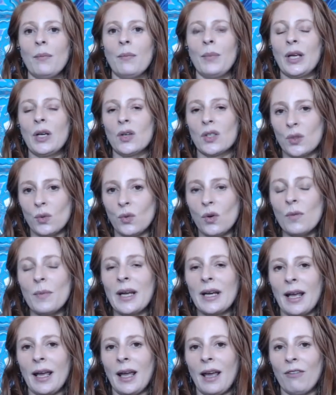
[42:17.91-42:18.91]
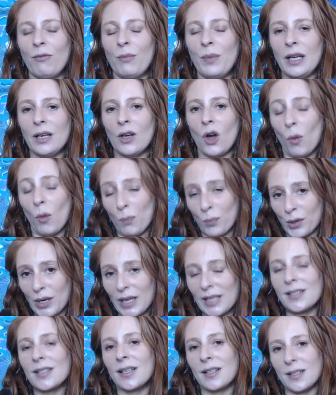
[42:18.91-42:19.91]
because women have been
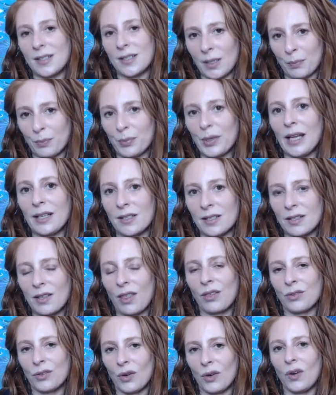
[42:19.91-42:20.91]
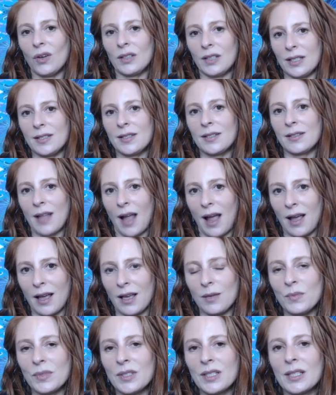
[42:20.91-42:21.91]
oppressed and suppressed through all these
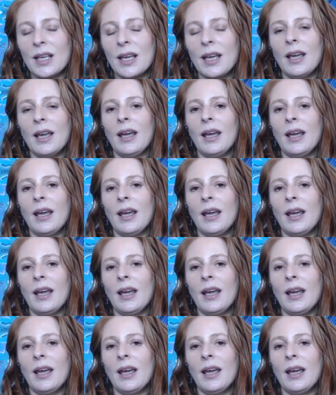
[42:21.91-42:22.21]
times.